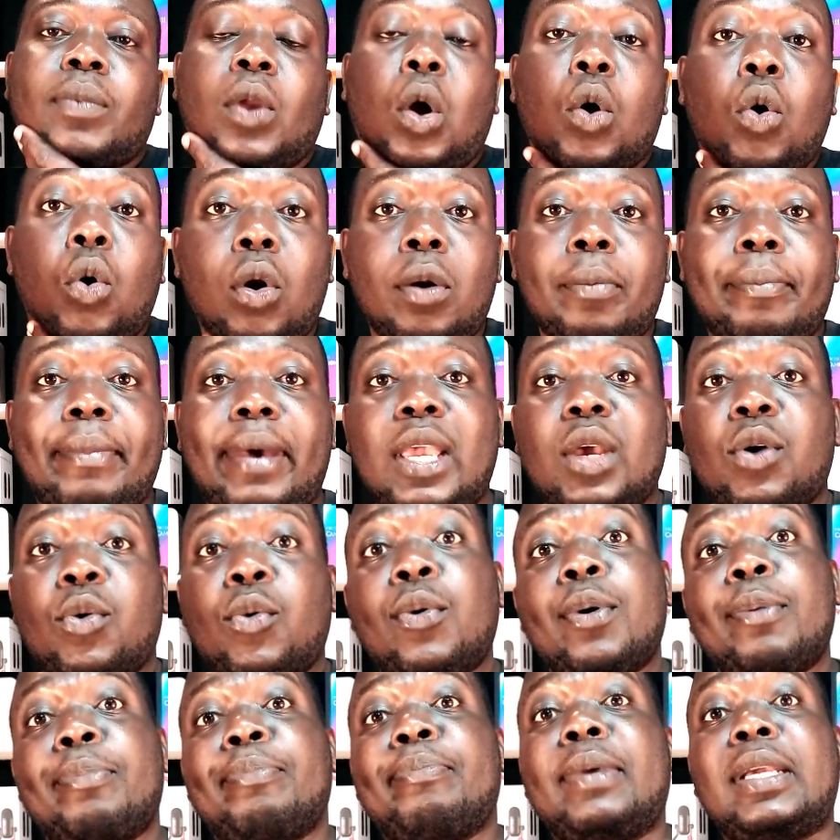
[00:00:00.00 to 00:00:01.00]
all my
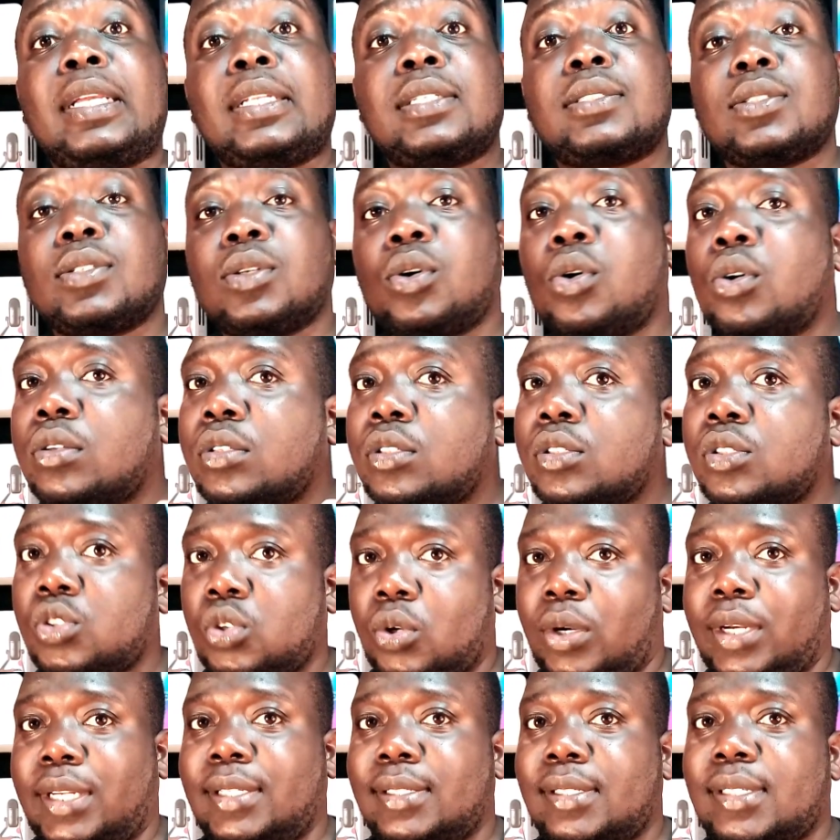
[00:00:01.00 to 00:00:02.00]
equipment got
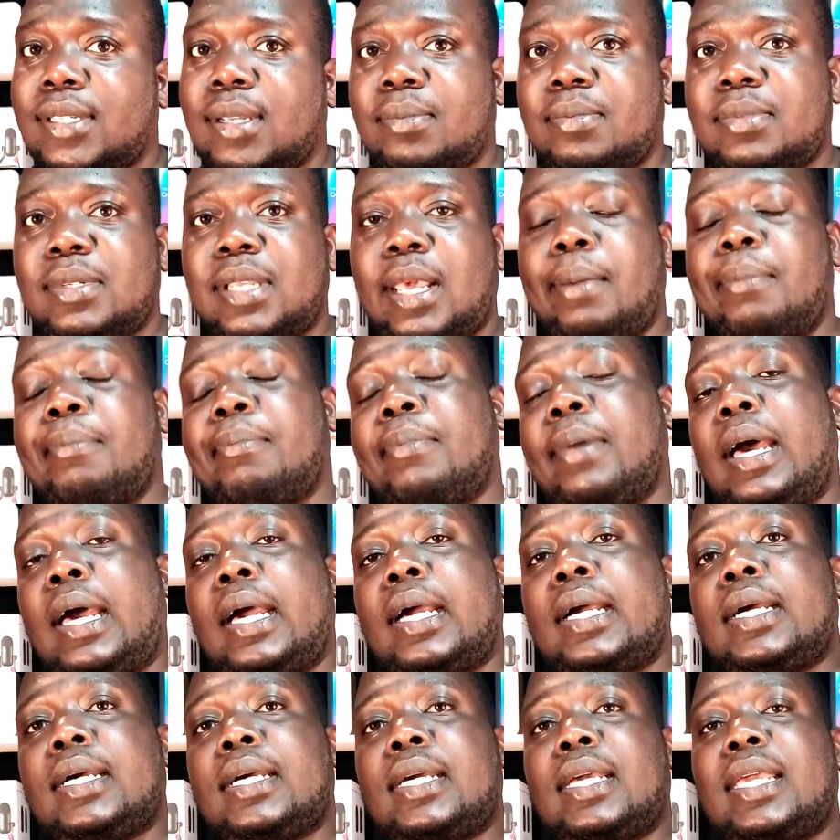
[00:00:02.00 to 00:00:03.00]
stolen some time
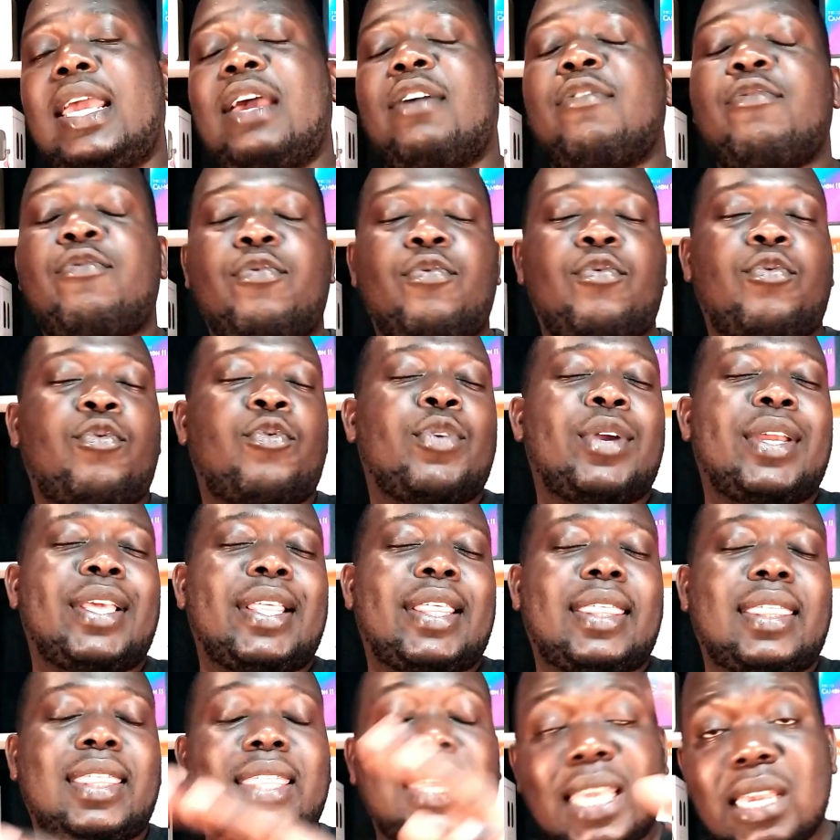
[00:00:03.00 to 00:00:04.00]
back.
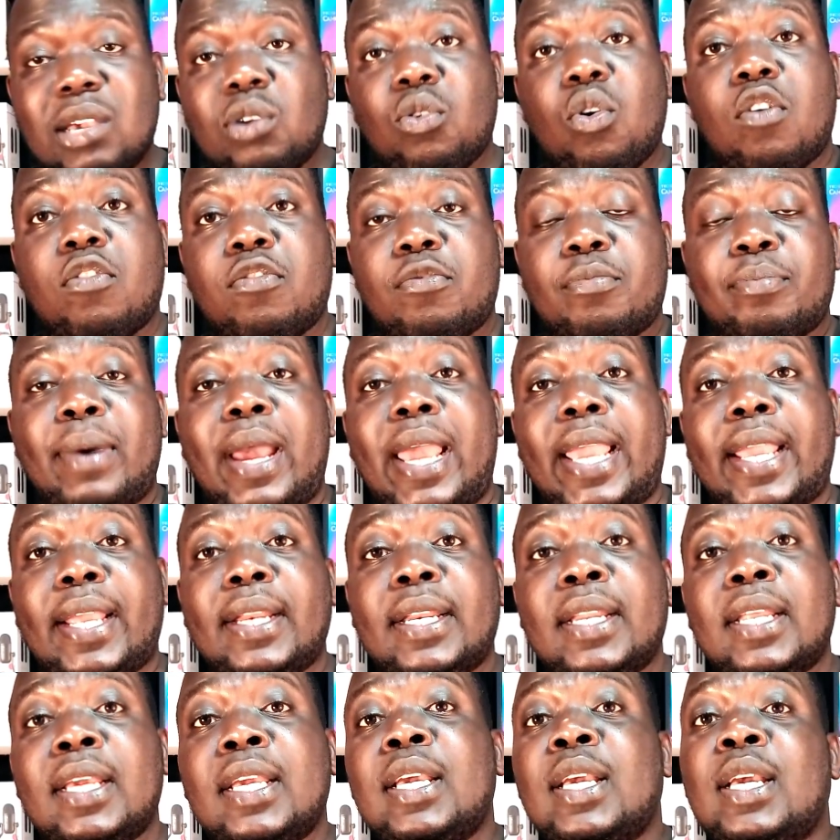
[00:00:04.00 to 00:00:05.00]
Everything of
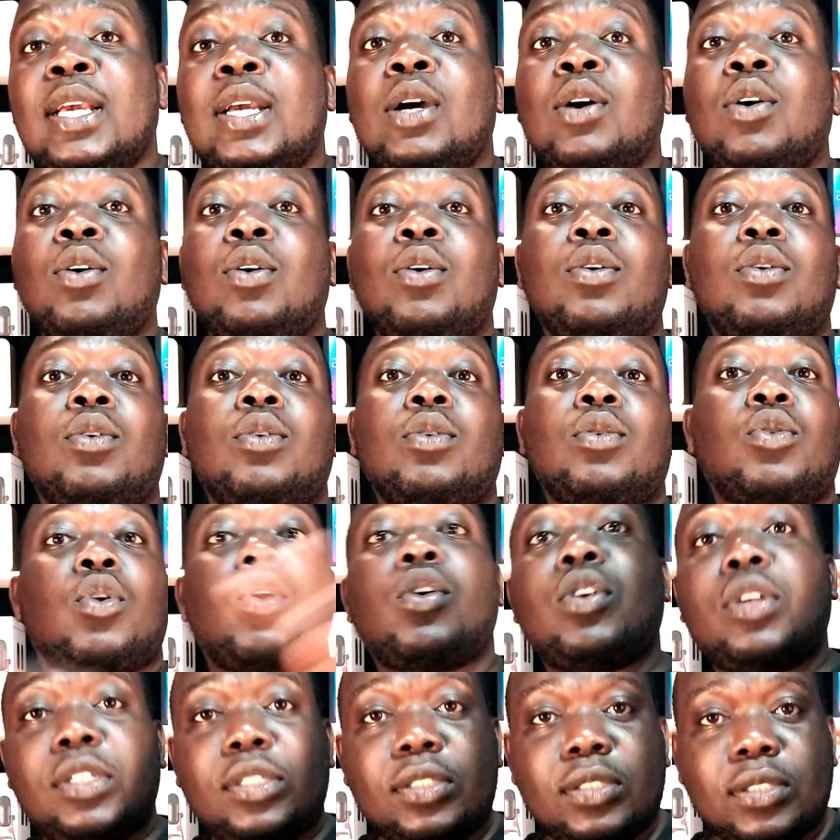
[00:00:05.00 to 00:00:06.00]
mine
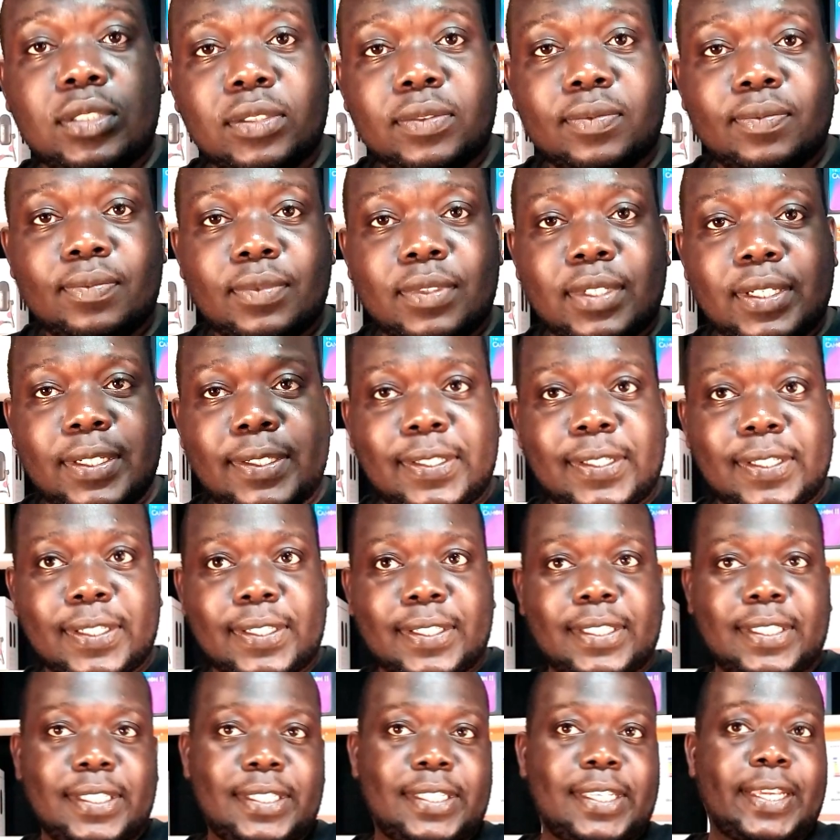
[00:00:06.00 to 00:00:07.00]
gone in
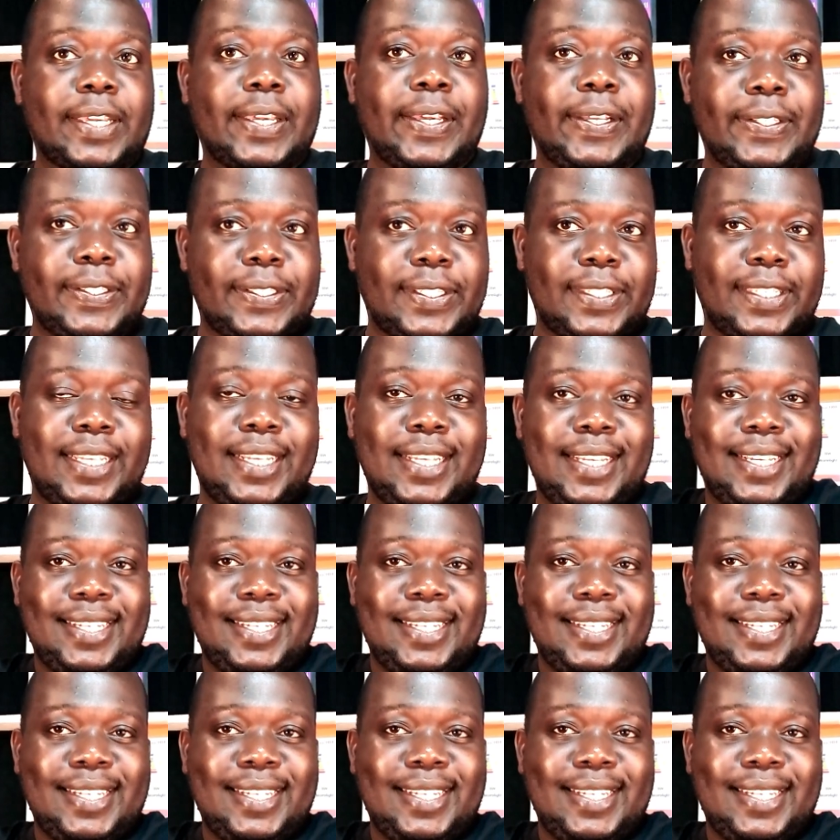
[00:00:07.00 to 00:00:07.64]
60 seconds.